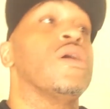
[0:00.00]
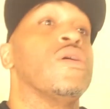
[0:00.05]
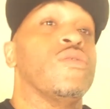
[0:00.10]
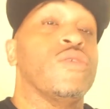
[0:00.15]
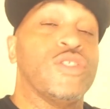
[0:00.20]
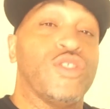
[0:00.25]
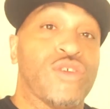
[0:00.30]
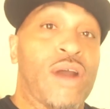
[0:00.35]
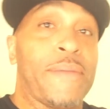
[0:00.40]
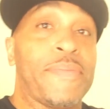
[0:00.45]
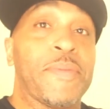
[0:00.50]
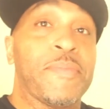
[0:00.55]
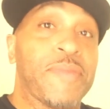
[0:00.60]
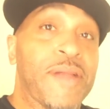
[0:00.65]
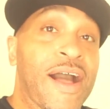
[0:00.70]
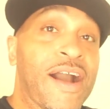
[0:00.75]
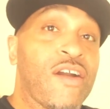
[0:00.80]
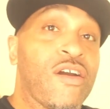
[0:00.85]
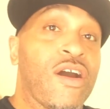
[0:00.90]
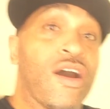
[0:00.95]
we dropped the
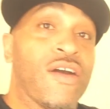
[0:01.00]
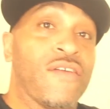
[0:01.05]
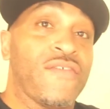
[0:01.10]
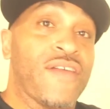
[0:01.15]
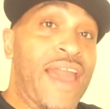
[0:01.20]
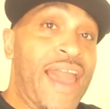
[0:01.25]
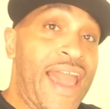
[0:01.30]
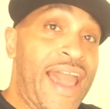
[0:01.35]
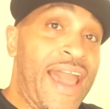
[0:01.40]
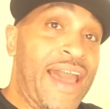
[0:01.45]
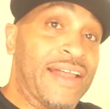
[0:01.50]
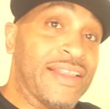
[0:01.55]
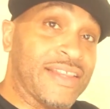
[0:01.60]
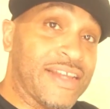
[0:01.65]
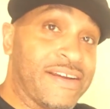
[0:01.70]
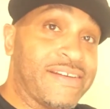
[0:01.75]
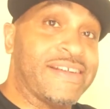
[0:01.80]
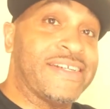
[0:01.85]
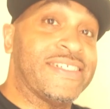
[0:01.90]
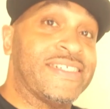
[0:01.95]
block off at
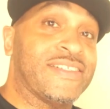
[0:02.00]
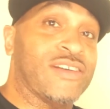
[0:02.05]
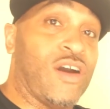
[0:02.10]
Larry's